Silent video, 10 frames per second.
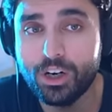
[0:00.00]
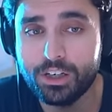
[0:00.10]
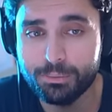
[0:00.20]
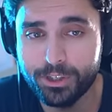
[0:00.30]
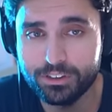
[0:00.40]

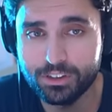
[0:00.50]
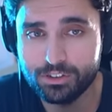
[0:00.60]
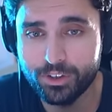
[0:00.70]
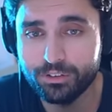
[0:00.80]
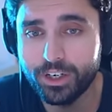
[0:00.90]
talk about
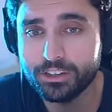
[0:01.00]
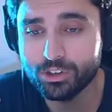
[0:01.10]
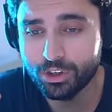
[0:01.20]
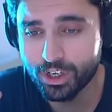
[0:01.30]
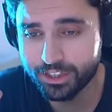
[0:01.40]
this one, right? right?
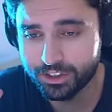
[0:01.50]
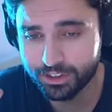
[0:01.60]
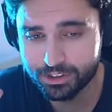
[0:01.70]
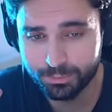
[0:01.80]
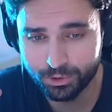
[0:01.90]
So you got
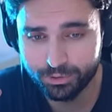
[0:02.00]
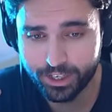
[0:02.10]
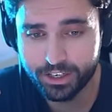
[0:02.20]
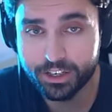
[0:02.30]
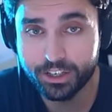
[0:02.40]
Dustborn
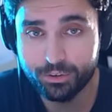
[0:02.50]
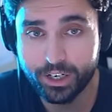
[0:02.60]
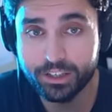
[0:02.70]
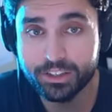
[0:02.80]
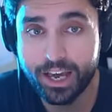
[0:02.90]
right here, right?